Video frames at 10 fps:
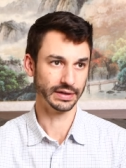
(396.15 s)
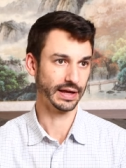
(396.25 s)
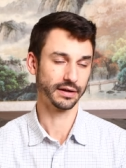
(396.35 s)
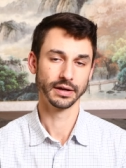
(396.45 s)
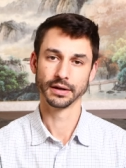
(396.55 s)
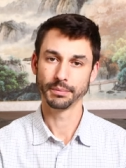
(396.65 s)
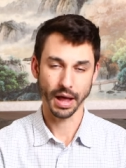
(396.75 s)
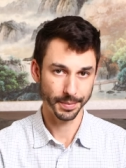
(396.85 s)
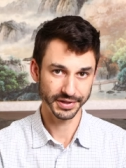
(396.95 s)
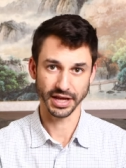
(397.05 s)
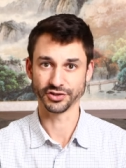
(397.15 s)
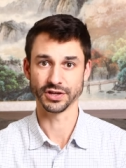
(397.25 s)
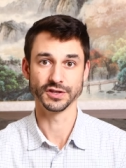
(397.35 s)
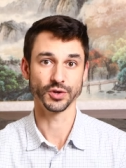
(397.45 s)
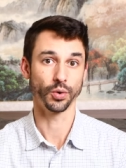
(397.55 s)
like
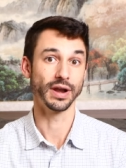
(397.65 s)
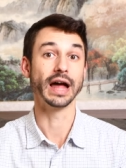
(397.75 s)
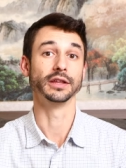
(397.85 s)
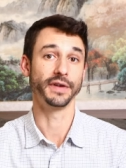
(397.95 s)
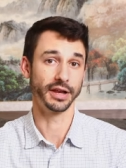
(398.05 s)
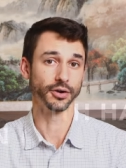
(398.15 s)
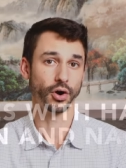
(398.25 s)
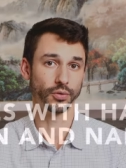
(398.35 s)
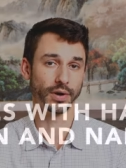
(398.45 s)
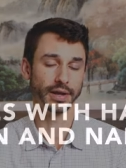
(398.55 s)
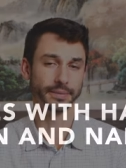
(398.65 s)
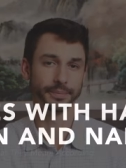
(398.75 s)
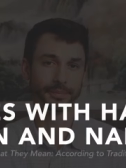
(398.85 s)
palpitations or an elevated heart rate.